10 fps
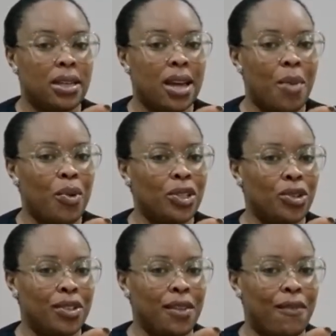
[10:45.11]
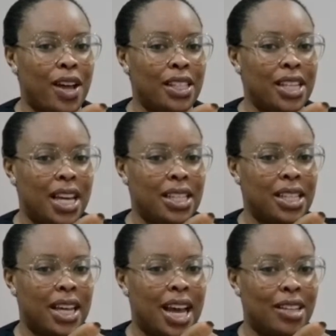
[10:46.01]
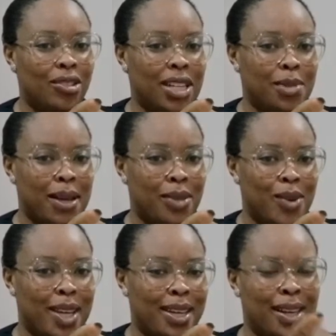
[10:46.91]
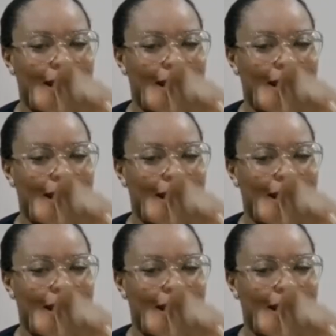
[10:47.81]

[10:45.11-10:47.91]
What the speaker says: Yabo Ijo is a fantastic actress, by the way.